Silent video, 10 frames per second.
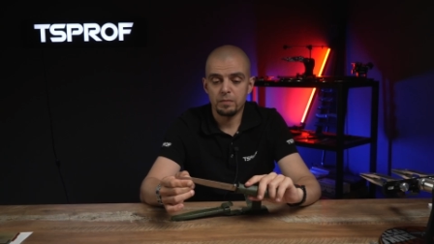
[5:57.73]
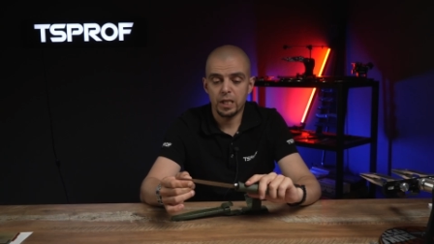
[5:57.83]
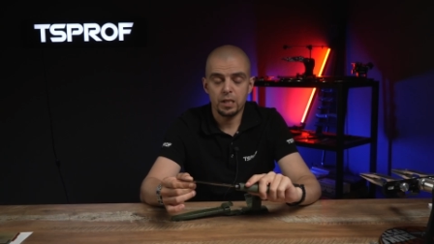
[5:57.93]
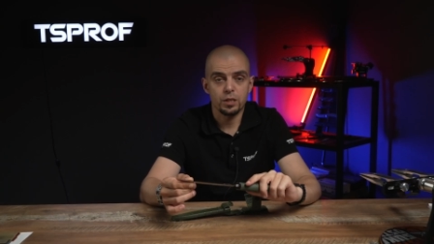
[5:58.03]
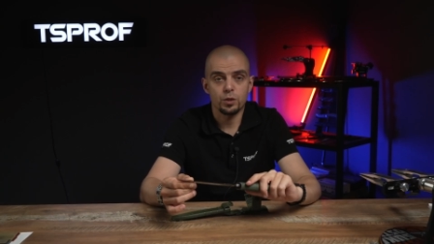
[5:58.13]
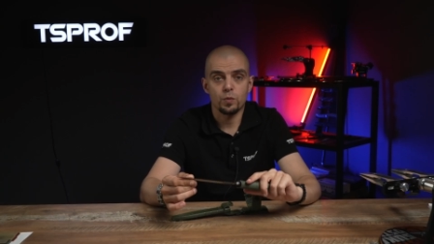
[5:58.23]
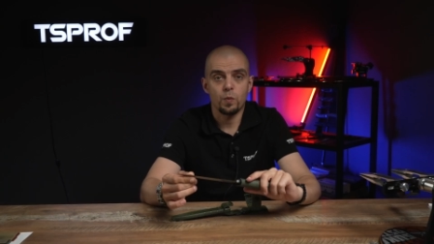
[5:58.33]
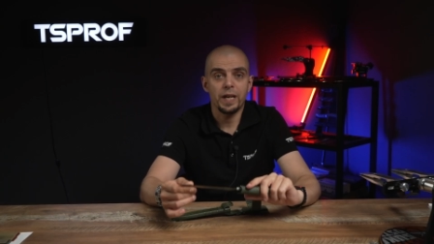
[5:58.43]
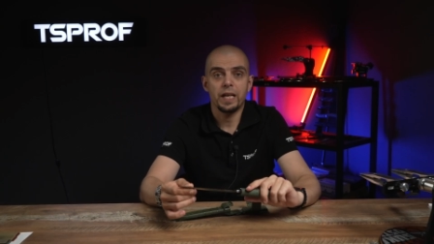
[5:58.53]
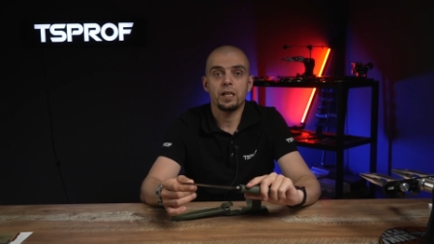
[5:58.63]
Because
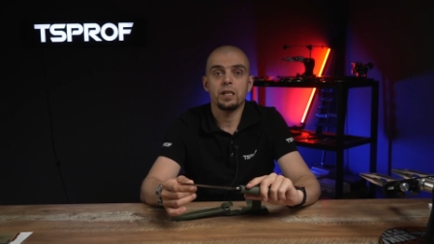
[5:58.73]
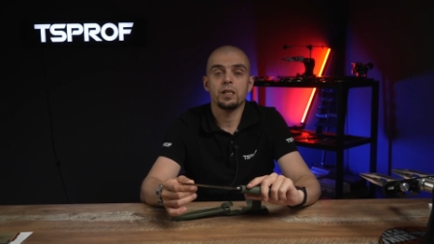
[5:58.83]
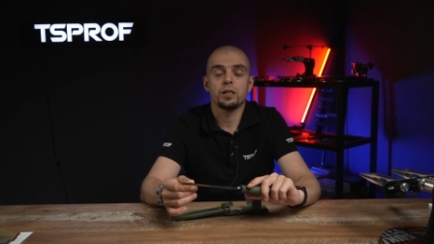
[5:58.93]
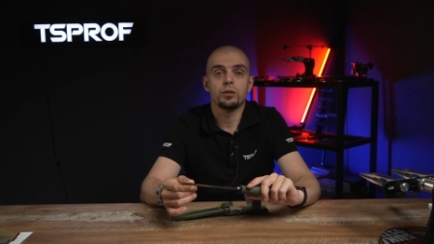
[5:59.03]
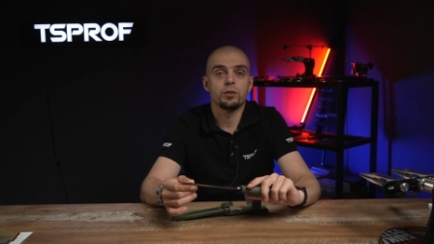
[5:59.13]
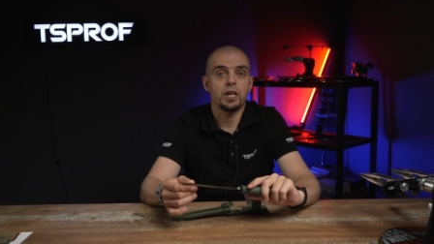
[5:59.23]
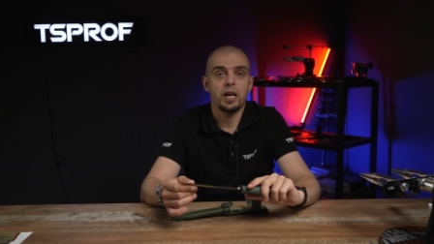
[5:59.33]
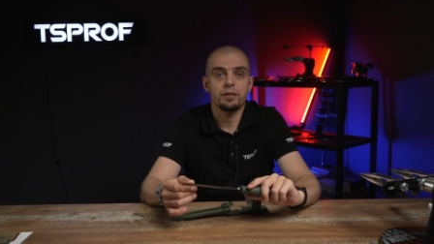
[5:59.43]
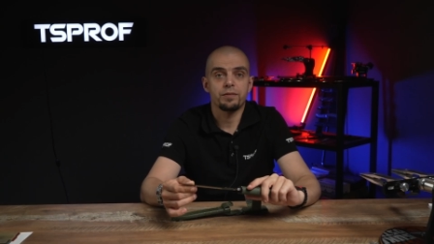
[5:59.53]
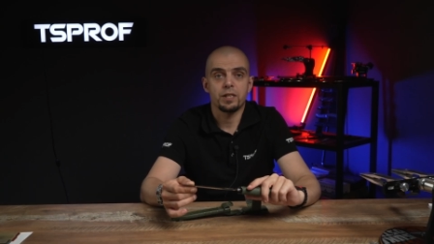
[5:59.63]
when I need a good knife